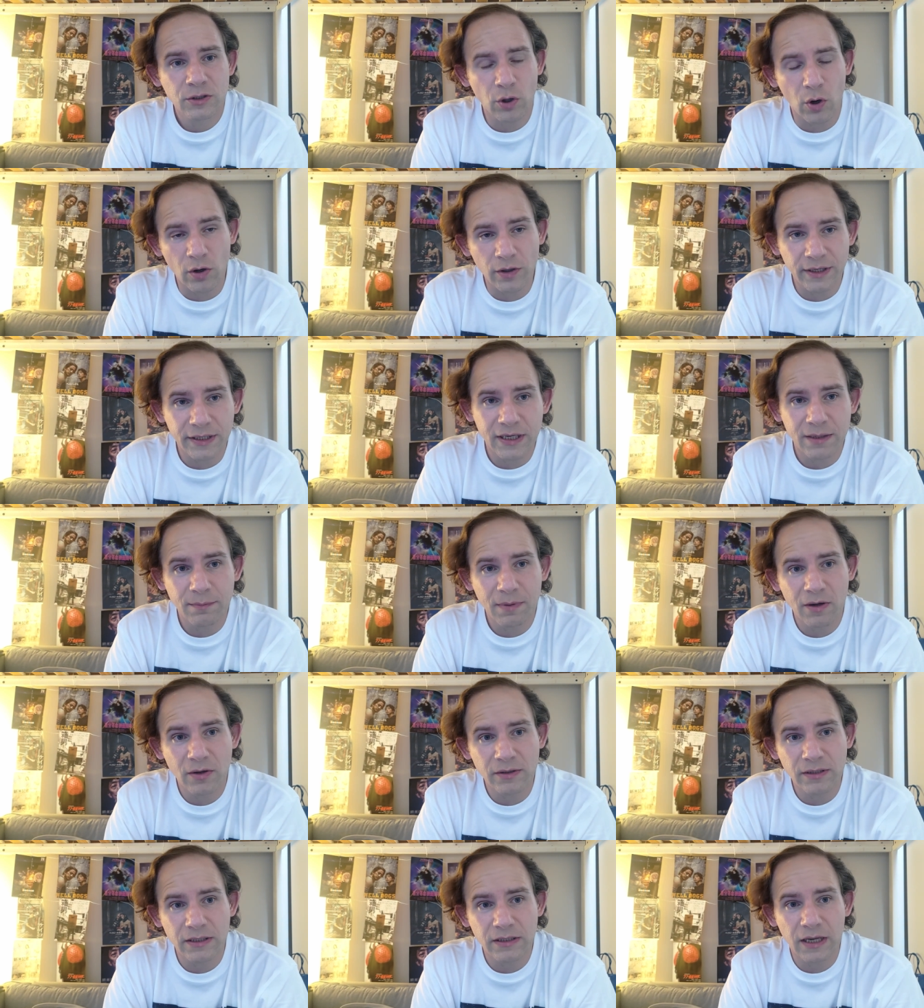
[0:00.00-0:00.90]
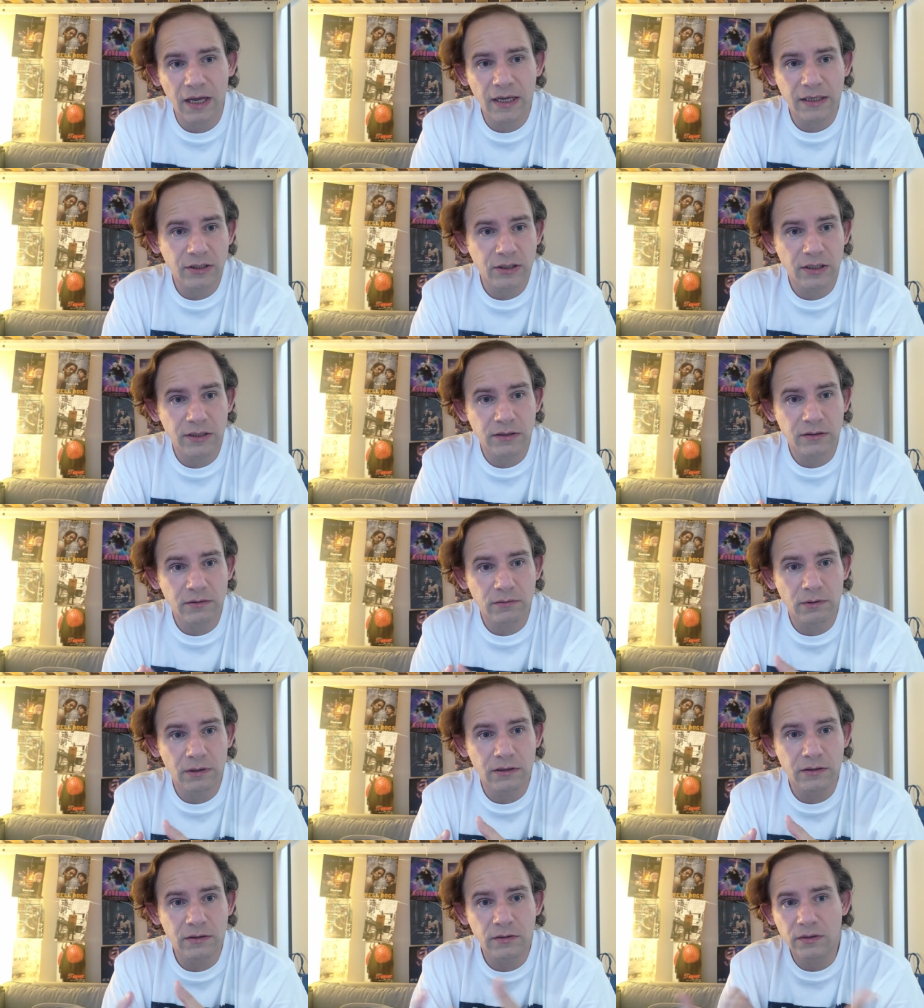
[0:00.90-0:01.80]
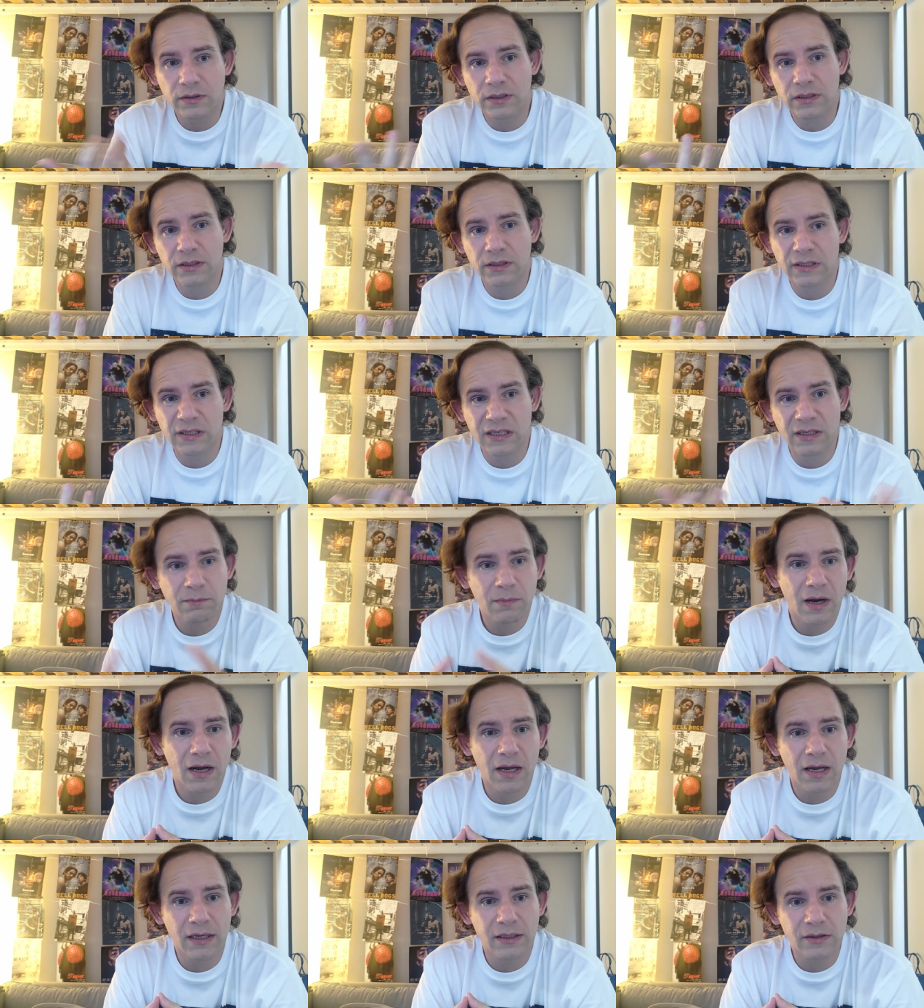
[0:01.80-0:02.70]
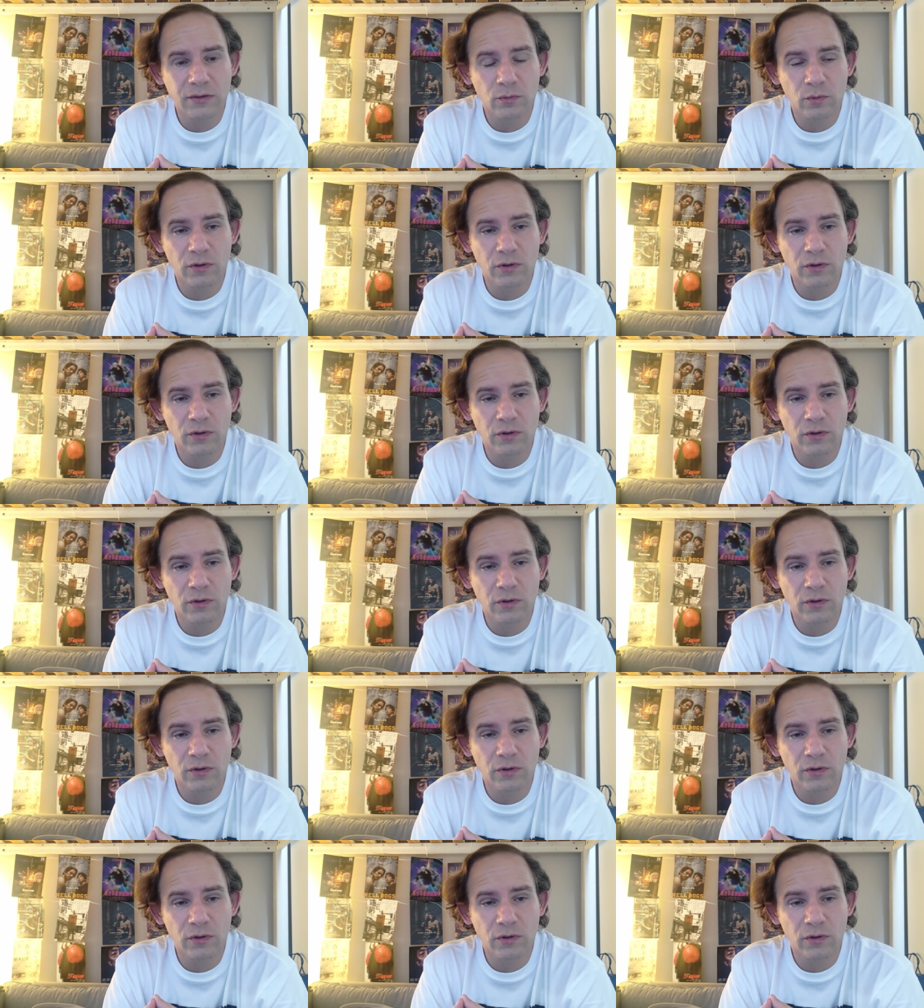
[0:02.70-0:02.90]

talking about it. I just went to the cinema and